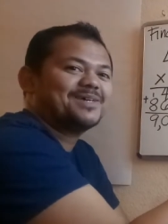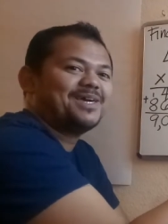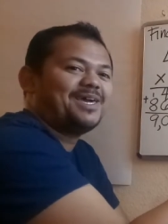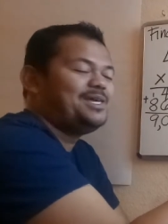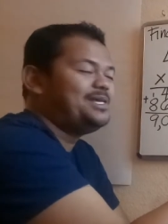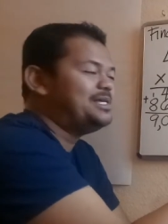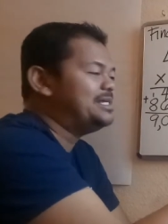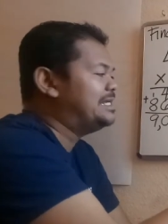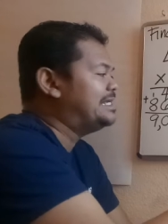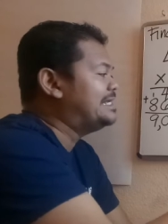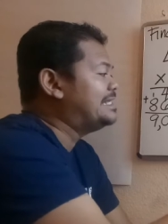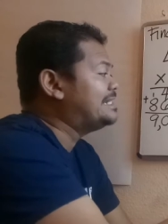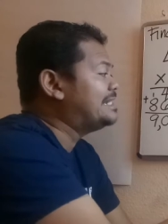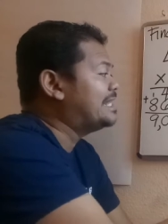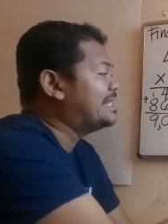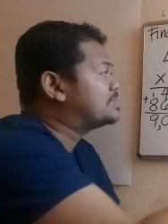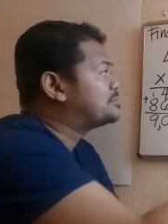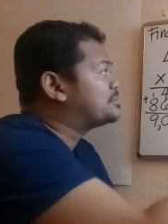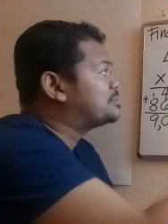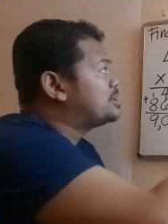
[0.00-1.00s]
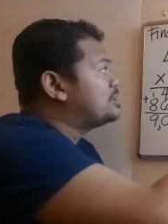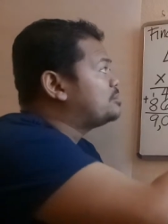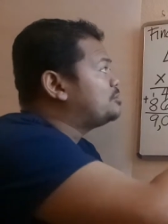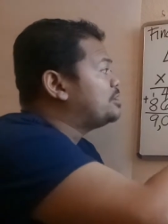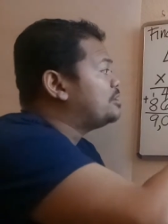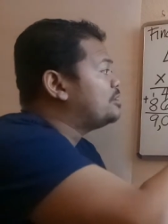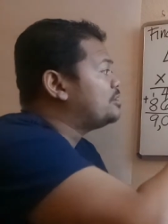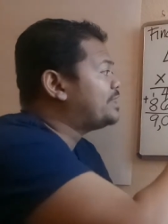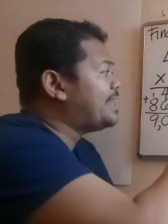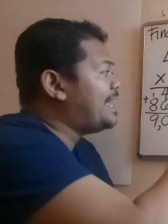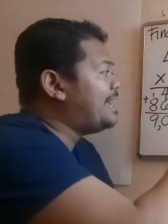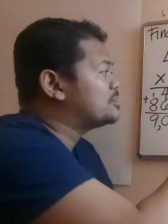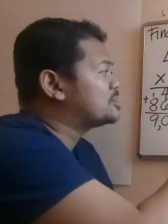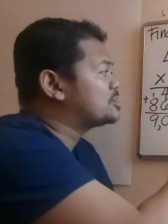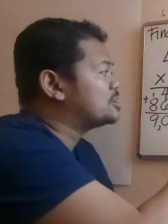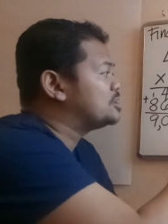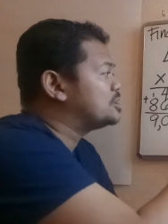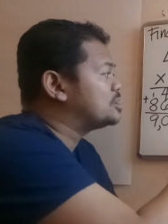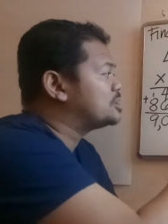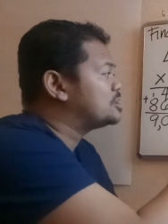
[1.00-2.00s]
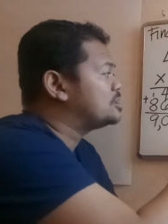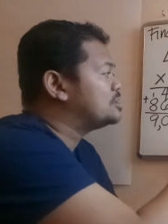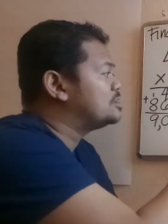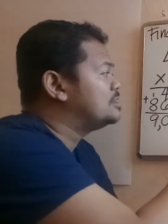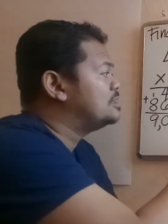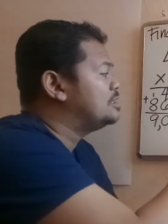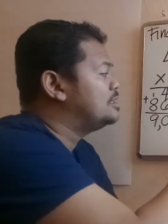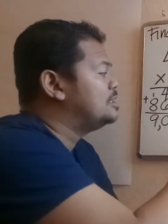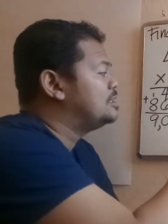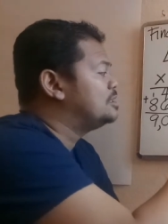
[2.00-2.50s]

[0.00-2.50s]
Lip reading: Okay? Let's proceed with your thousands.